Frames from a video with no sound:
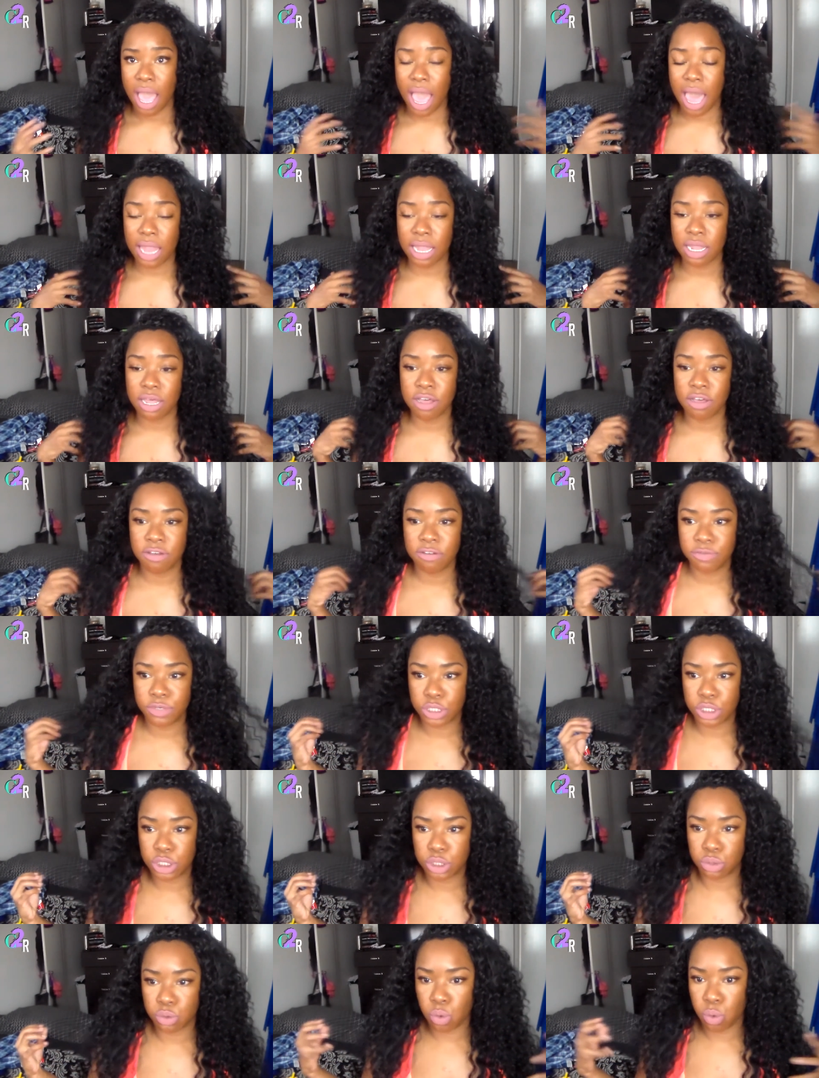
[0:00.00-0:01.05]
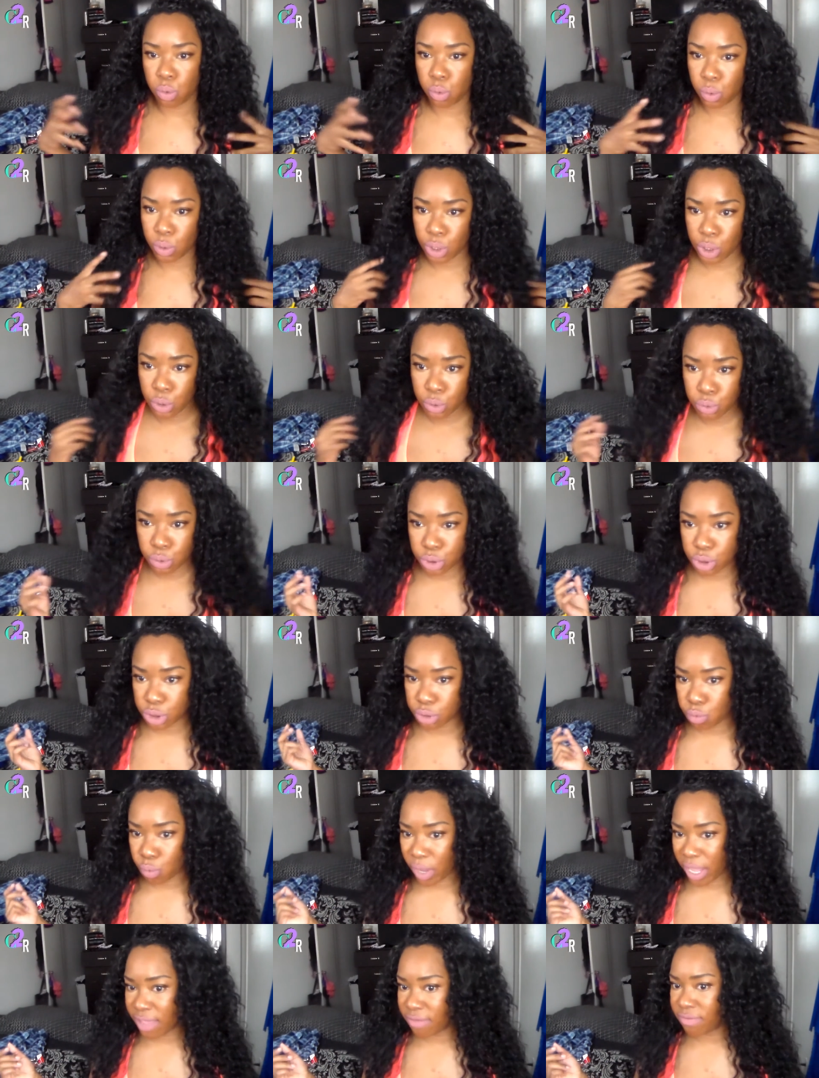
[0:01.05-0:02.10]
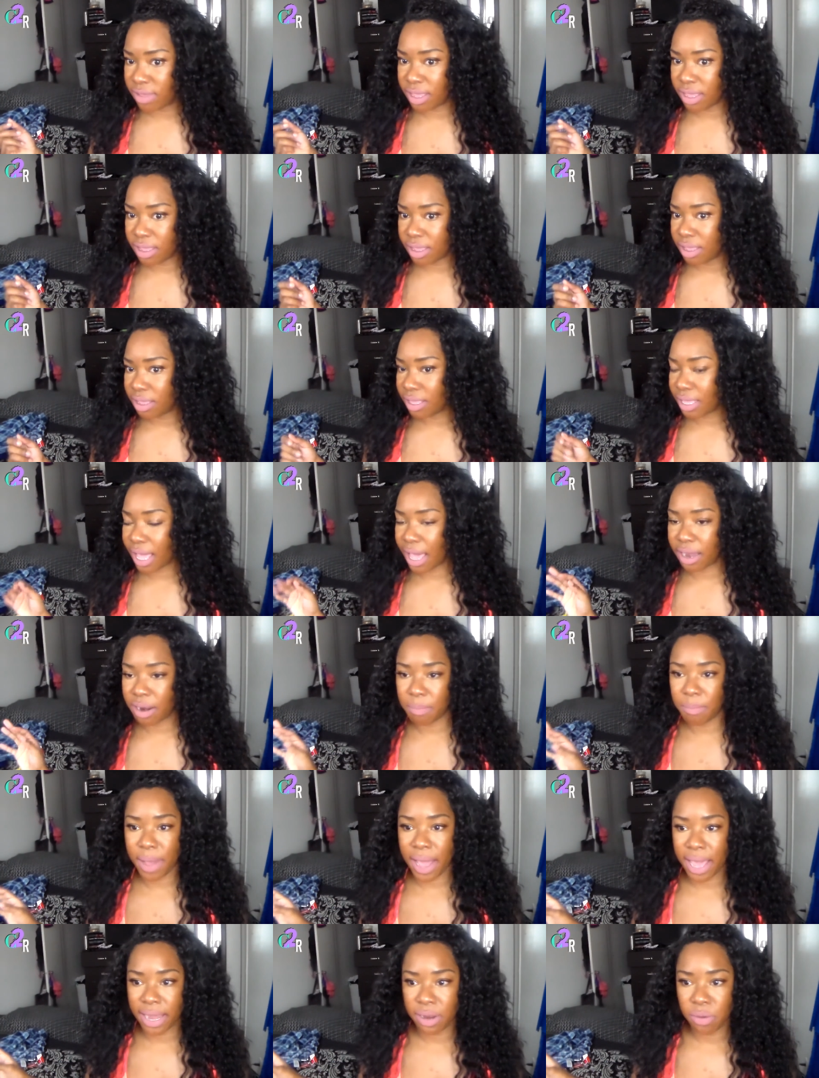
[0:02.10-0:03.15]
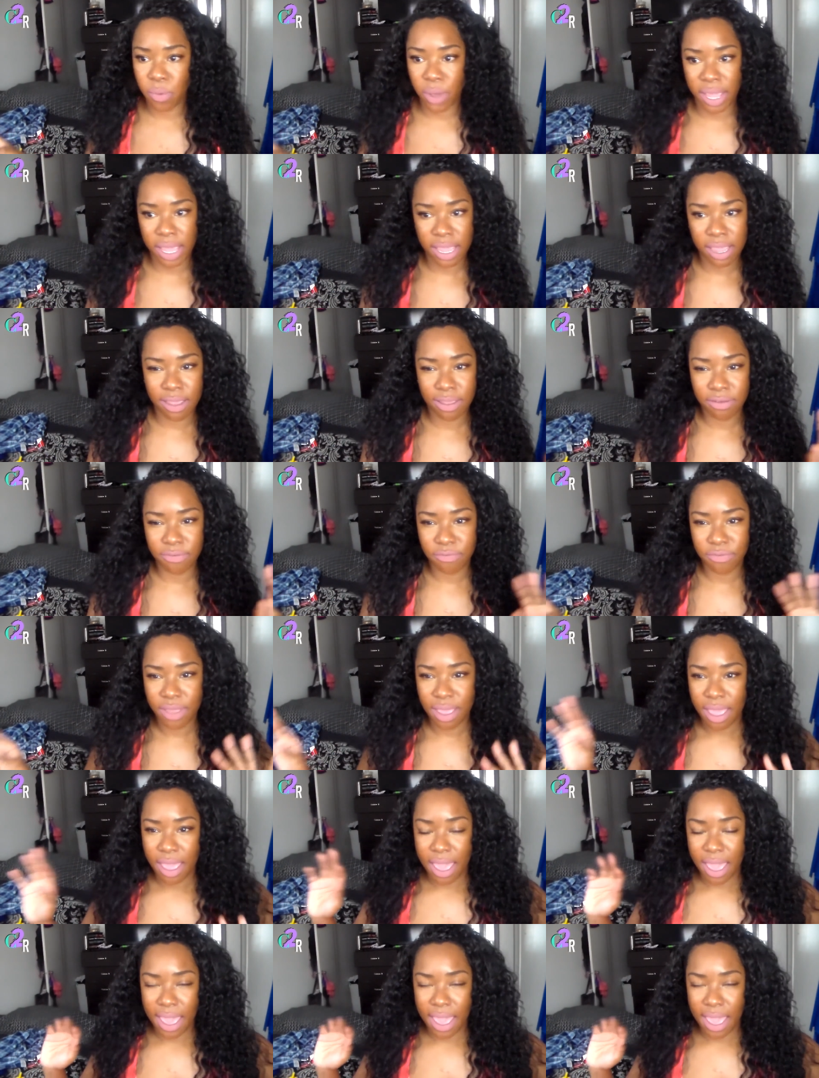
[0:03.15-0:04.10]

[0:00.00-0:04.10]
I love just loose, wavy kind of body wave